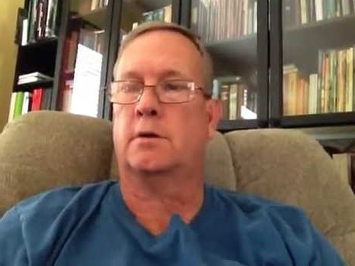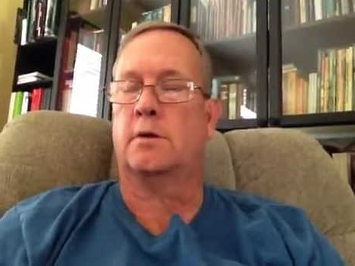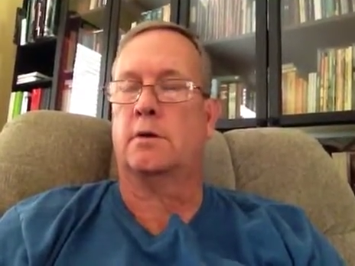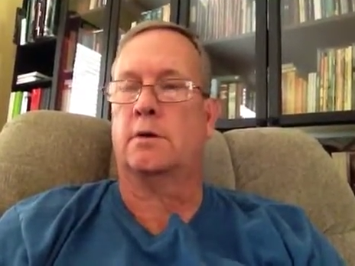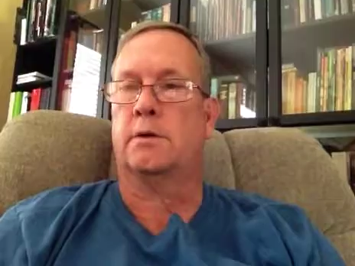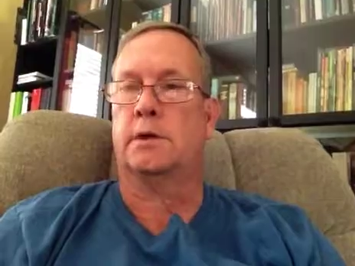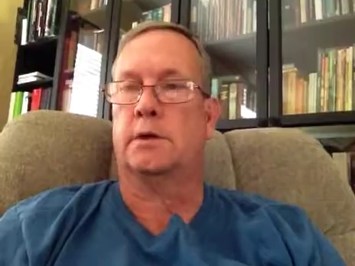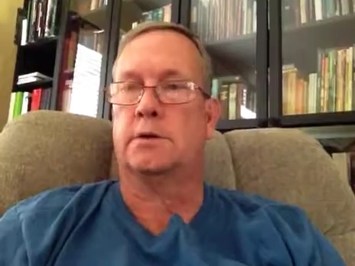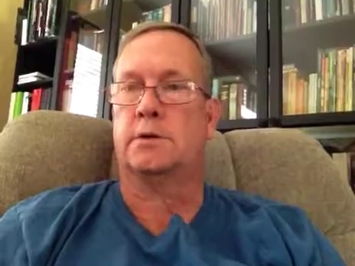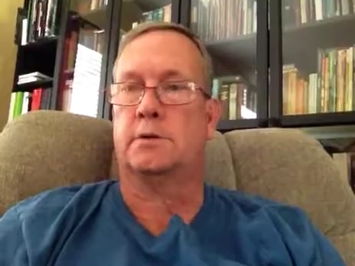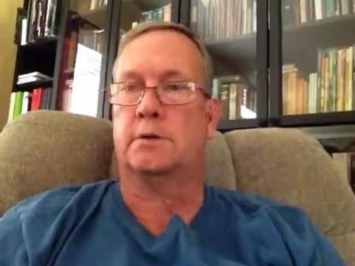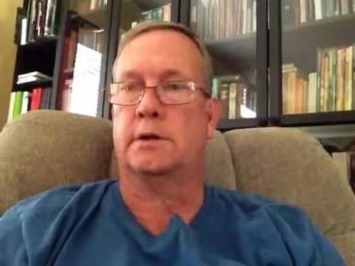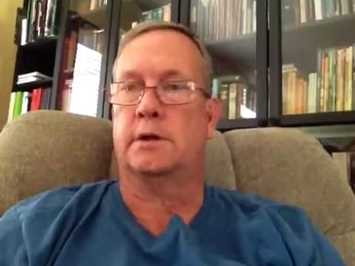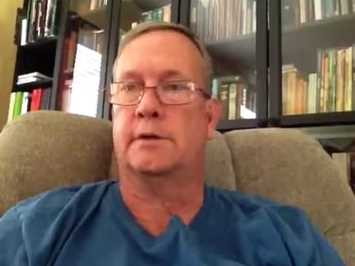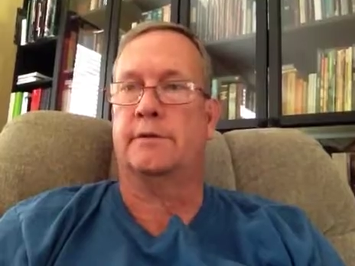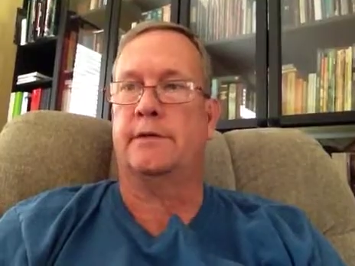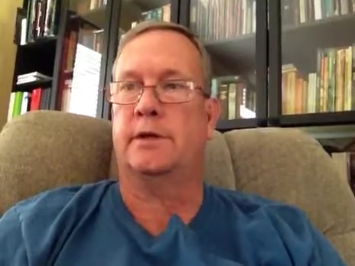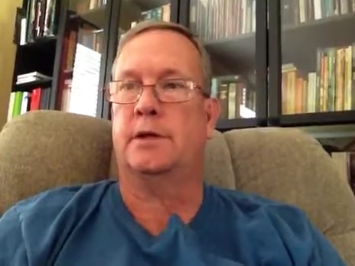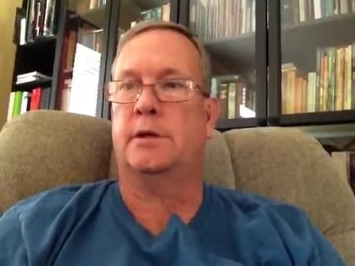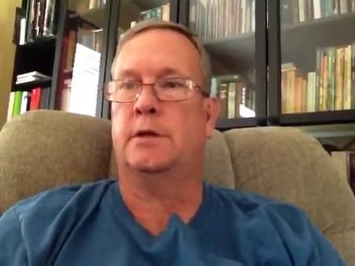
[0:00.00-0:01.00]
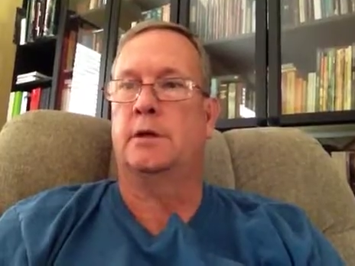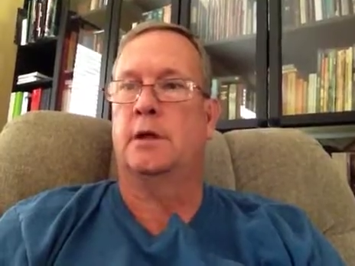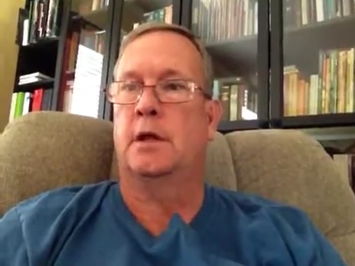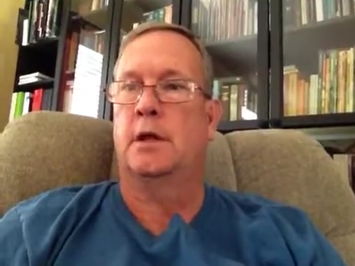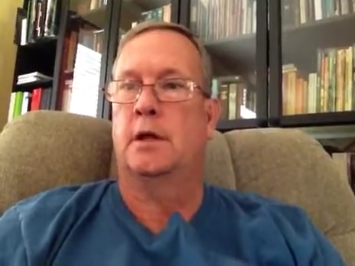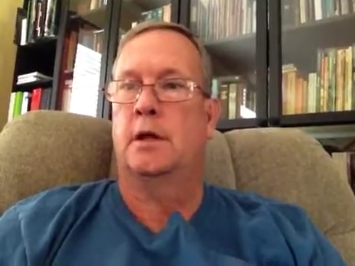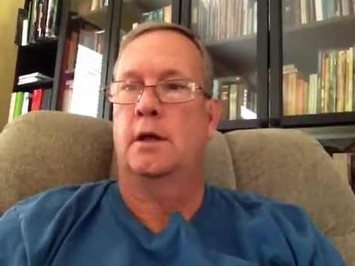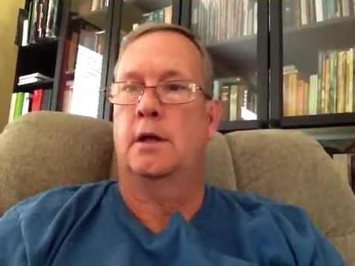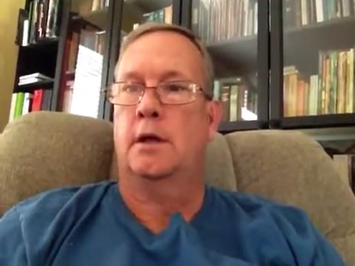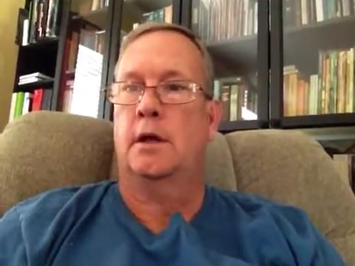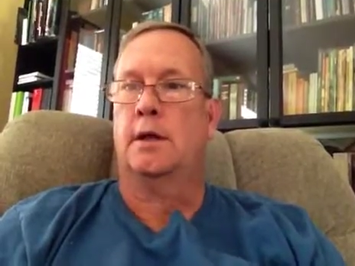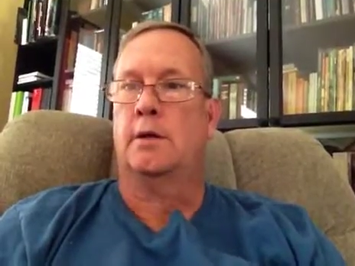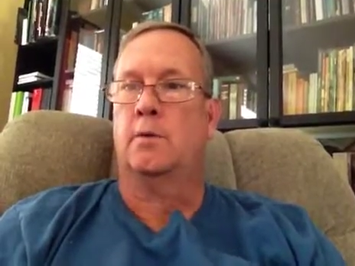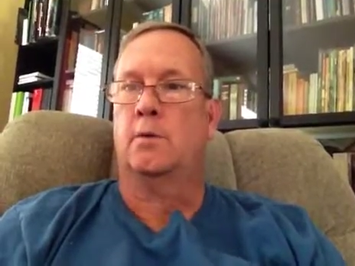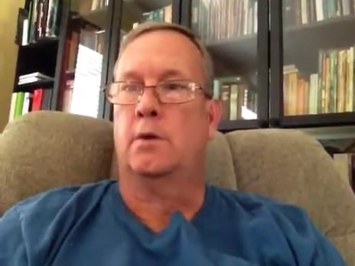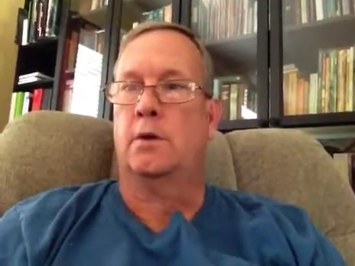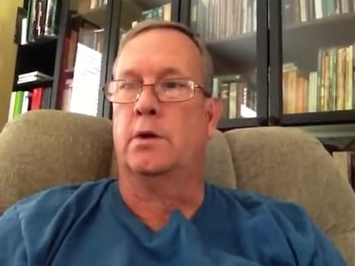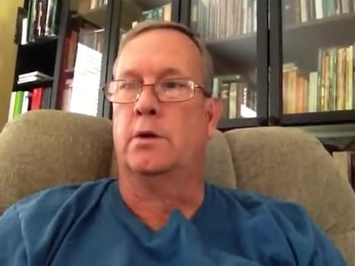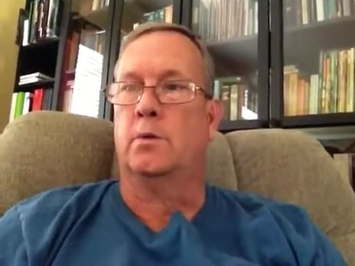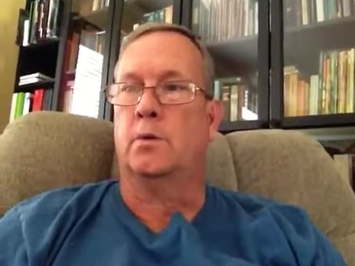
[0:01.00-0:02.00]
or that you live in and
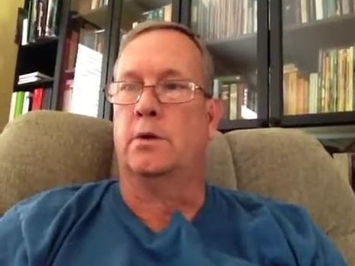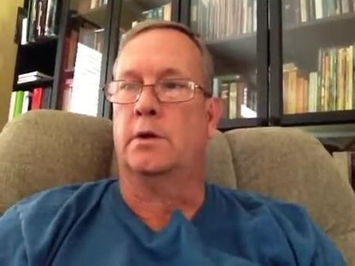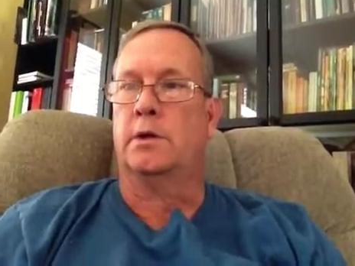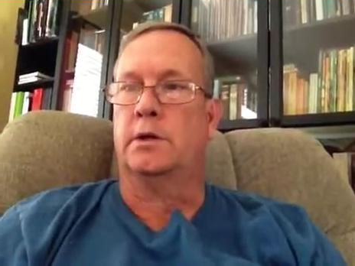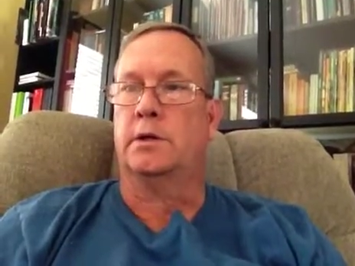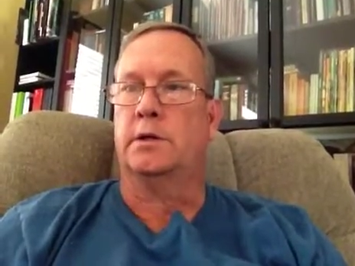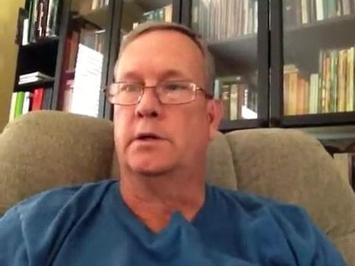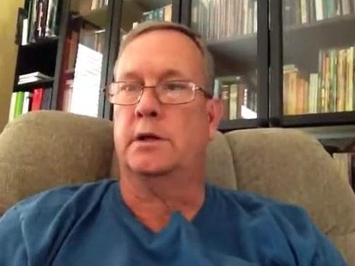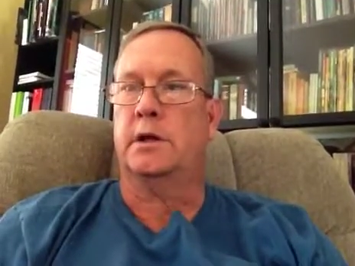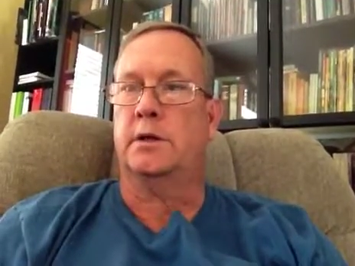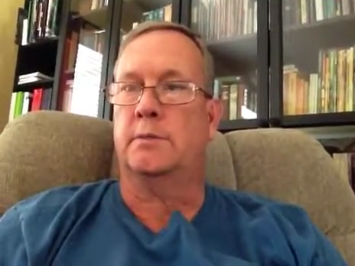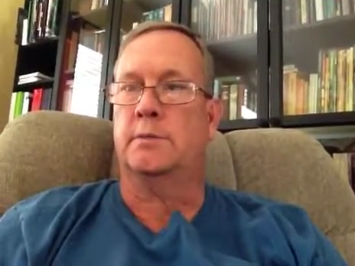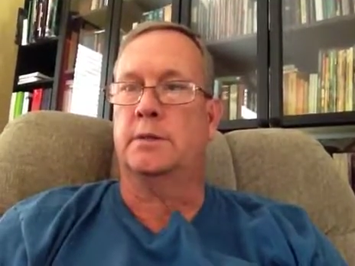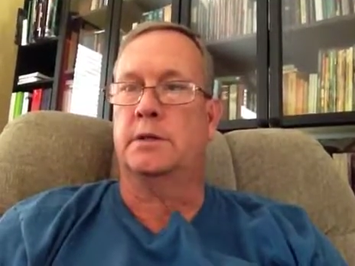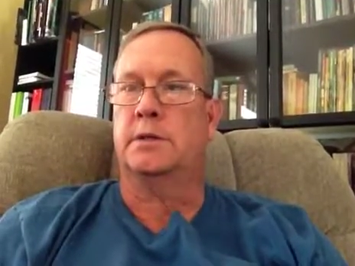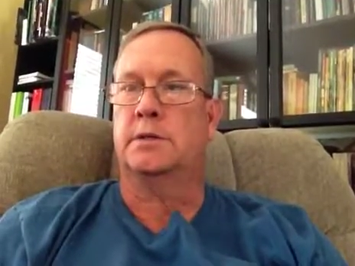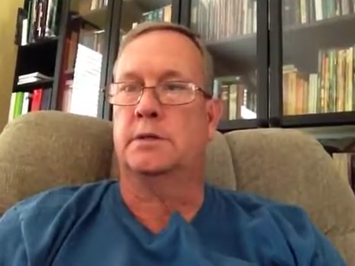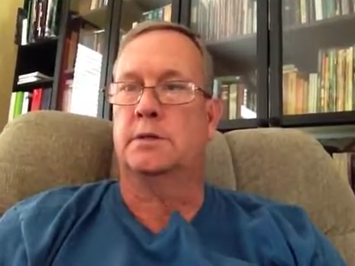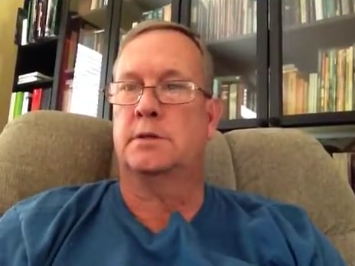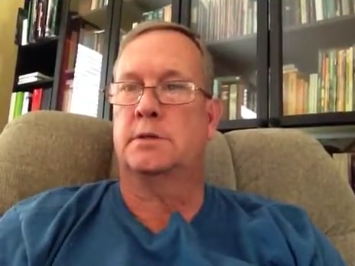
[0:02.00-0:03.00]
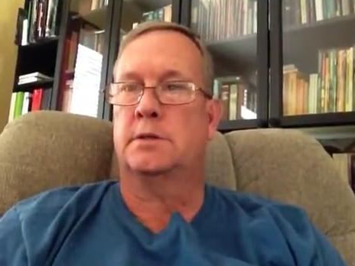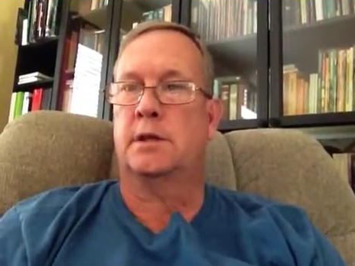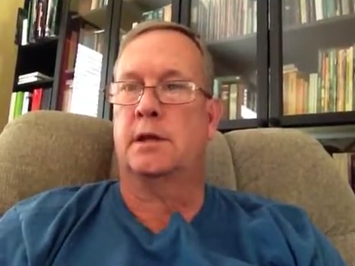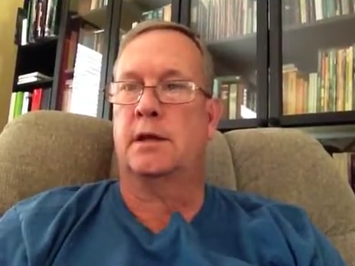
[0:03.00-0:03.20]
where you want to conduct business.